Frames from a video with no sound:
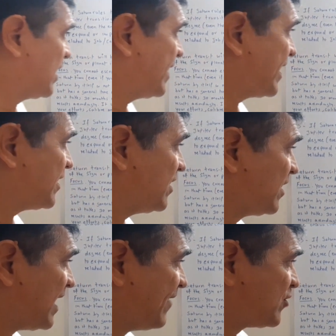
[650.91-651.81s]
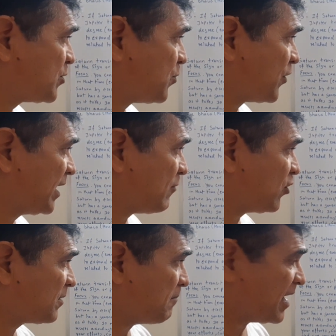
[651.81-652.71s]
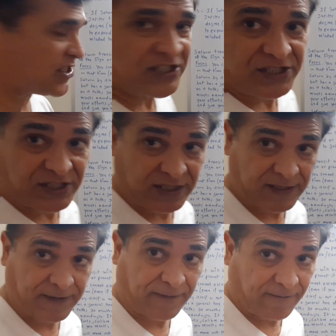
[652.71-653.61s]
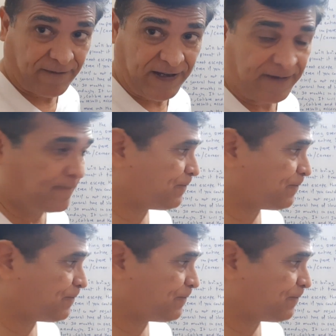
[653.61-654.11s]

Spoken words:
Like here I have spoken about masses. Fine.